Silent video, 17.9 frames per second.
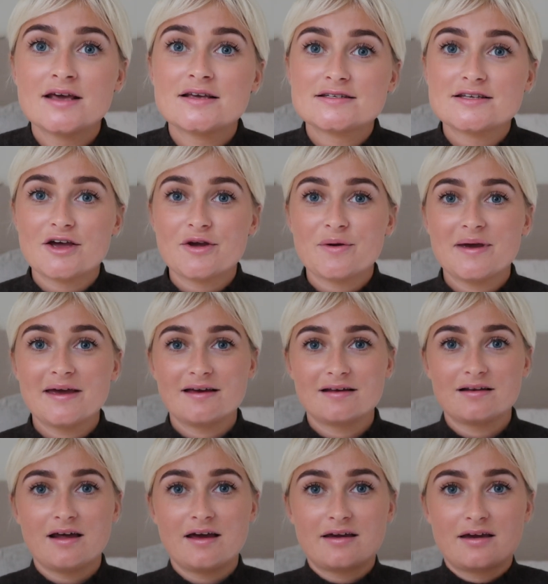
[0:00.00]
So
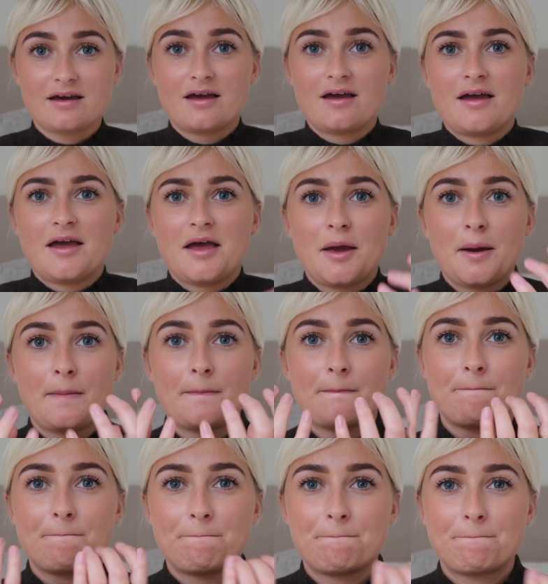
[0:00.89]
it like
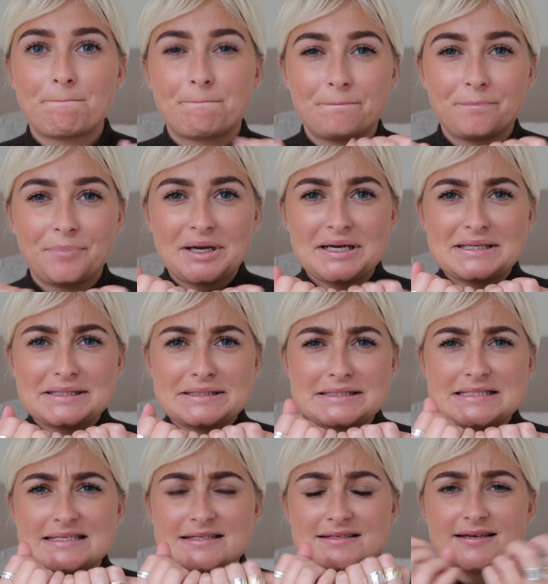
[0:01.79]

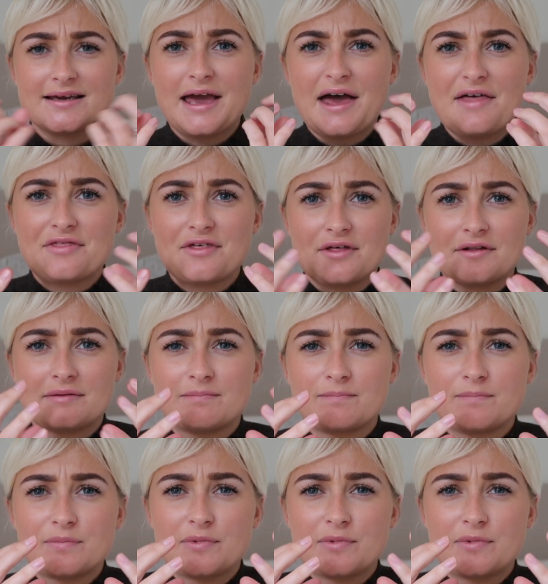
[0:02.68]
brings together,